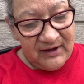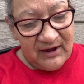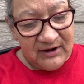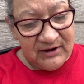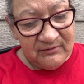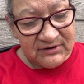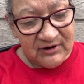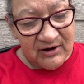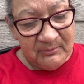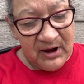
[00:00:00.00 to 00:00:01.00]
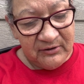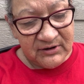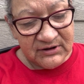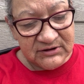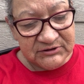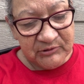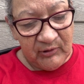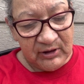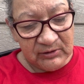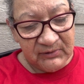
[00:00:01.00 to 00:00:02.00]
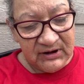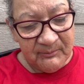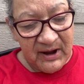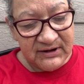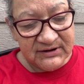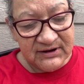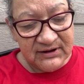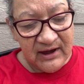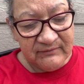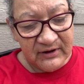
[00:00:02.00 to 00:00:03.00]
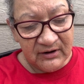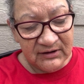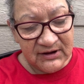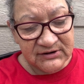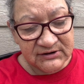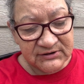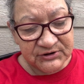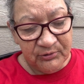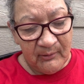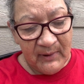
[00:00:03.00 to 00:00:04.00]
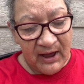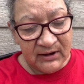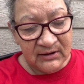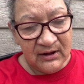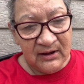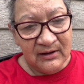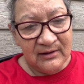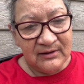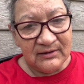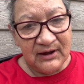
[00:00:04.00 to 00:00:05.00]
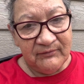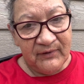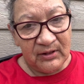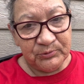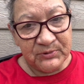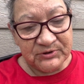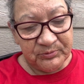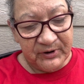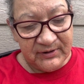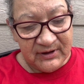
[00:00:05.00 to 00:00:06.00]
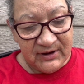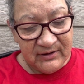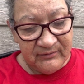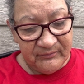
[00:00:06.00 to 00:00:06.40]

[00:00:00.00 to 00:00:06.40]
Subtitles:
and he was on American soil when the Métis gave their allegiance to a man they felt was worthy.